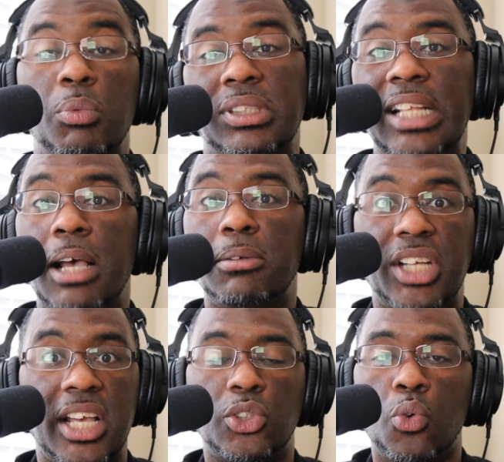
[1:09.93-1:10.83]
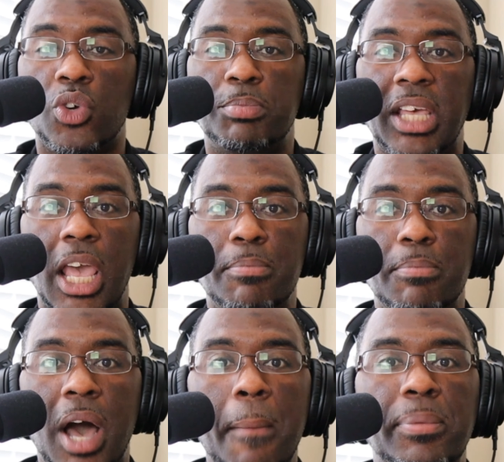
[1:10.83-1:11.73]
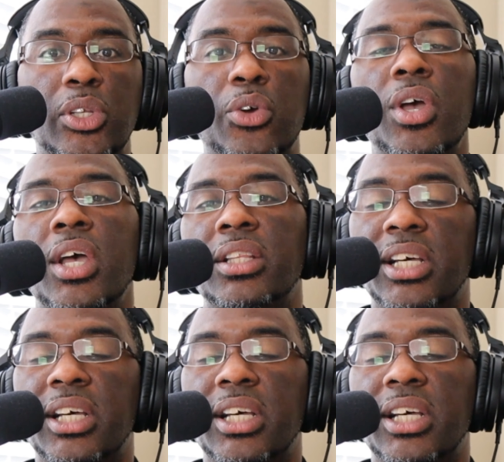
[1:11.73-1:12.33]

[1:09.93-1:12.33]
When Snapchat stories became popular,